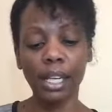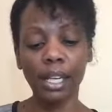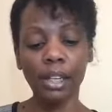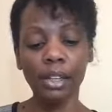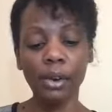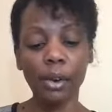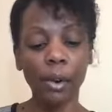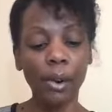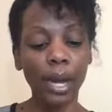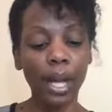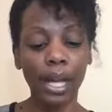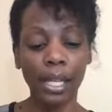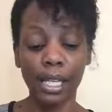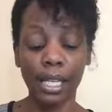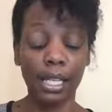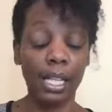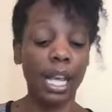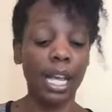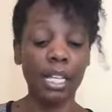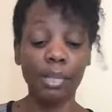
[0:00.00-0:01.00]
you know, uh,
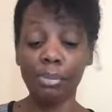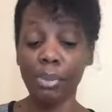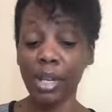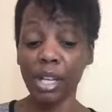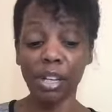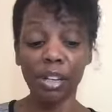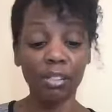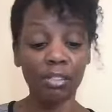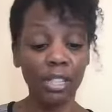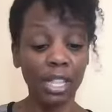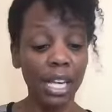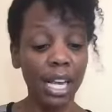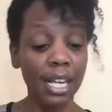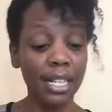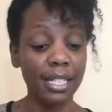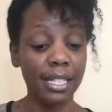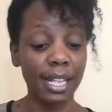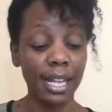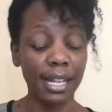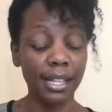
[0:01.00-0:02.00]
yeah, speaking of the
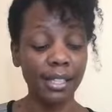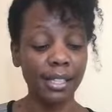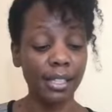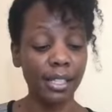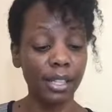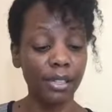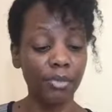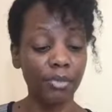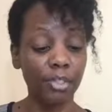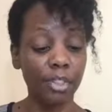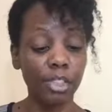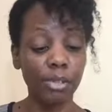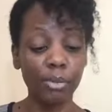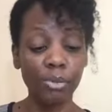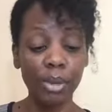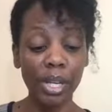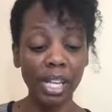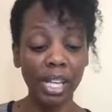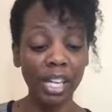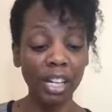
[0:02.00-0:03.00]
last days,
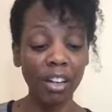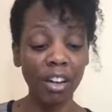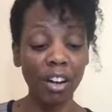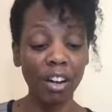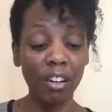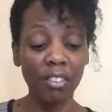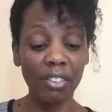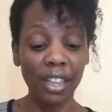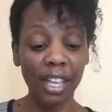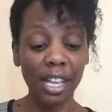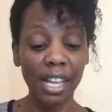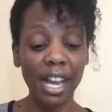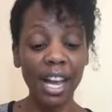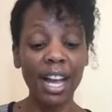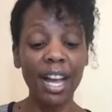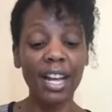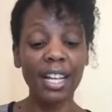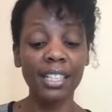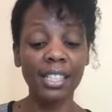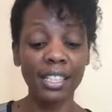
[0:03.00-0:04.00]
speaking of the
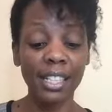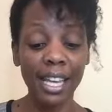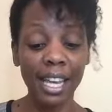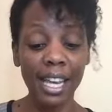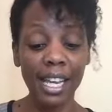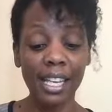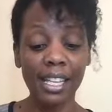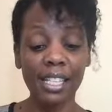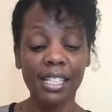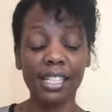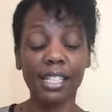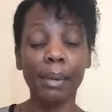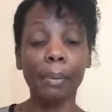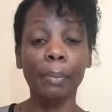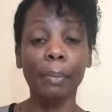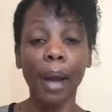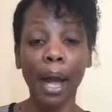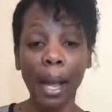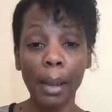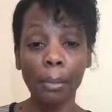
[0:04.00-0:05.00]
last days, the
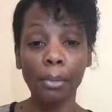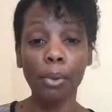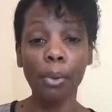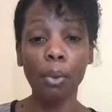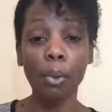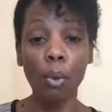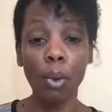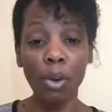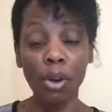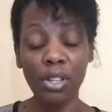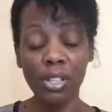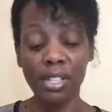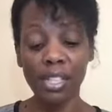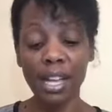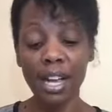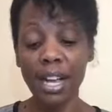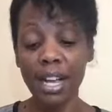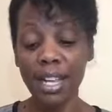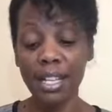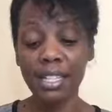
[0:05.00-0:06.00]
Bible warns
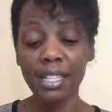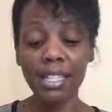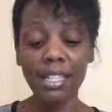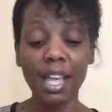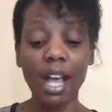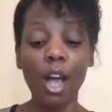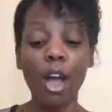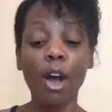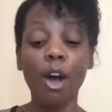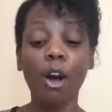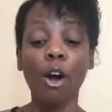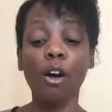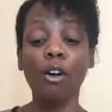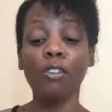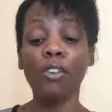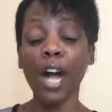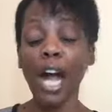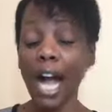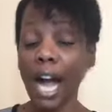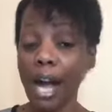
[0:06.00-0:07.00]
us
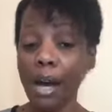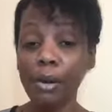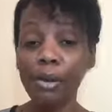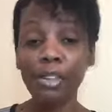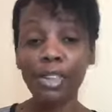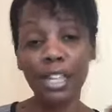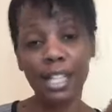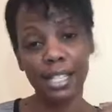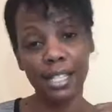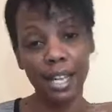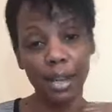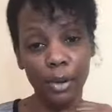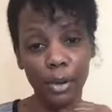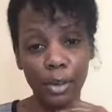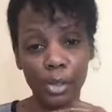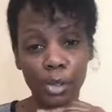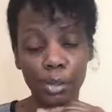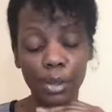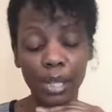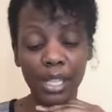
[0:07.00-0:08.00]
of how things are
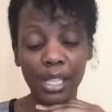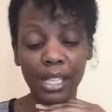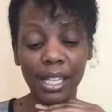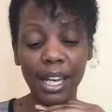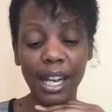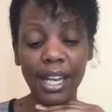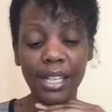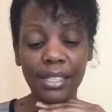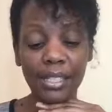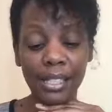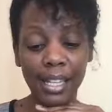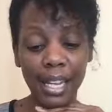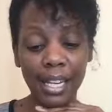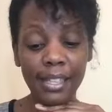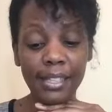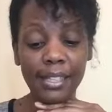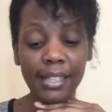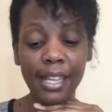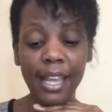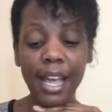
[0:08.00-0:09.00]
going to be in the last
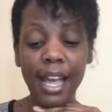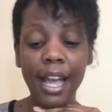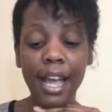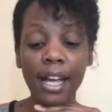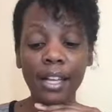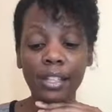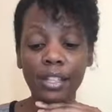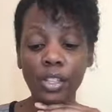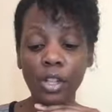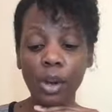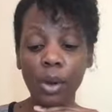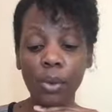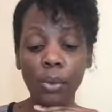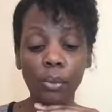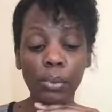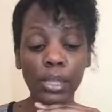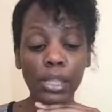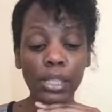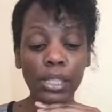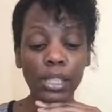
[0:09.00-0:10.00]
days.
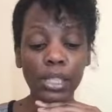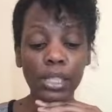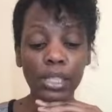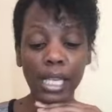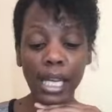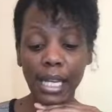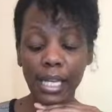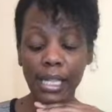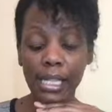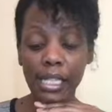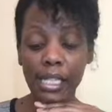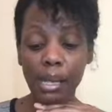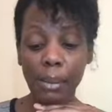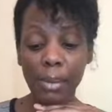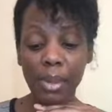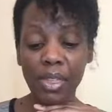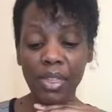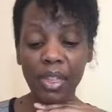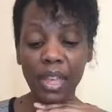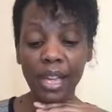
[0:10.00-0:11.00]
So Second
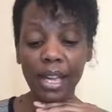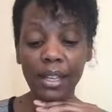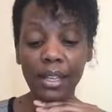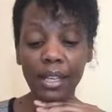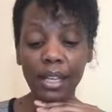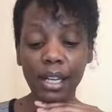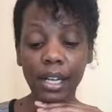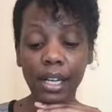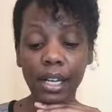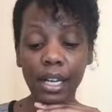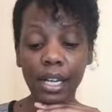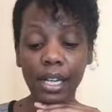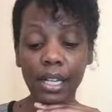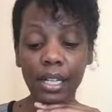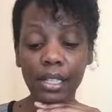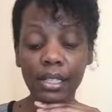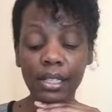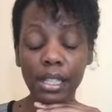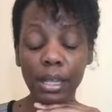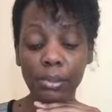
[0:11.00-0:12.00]
Timothy
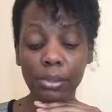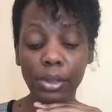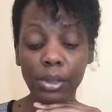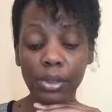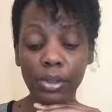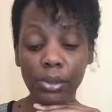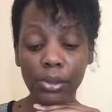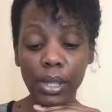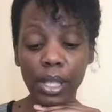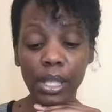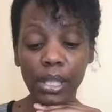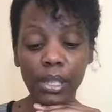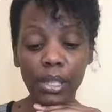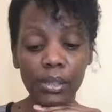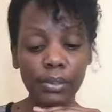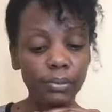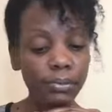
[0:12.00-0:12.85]
uh, chapter 3,